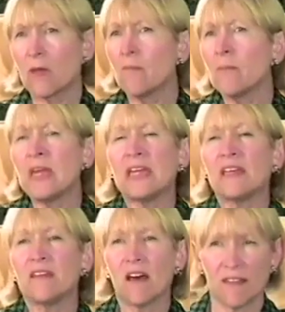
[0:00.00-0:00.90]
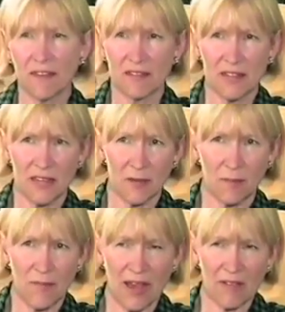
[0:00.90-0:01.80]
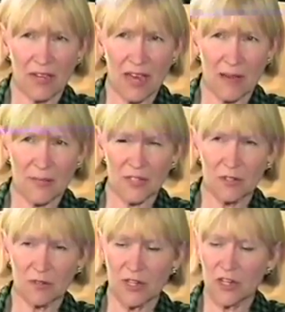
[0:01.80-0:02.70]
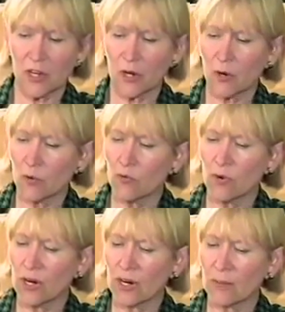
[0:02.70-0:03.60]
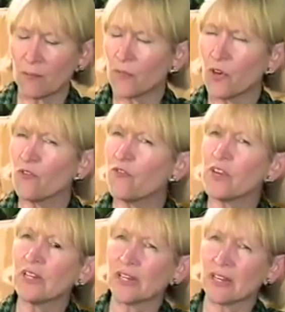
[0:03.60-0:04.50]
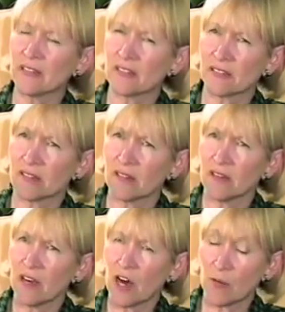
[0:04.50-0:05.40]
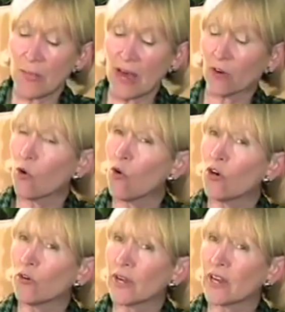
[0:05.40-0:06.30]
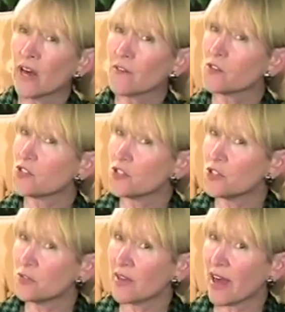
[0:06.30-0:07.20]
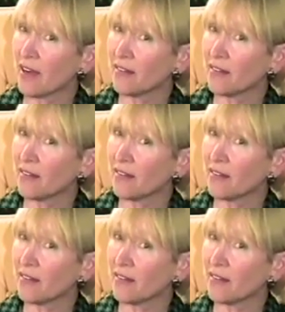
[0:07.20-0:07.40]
meaning nothing to him, having absolutely no feelings about ordering others to do that.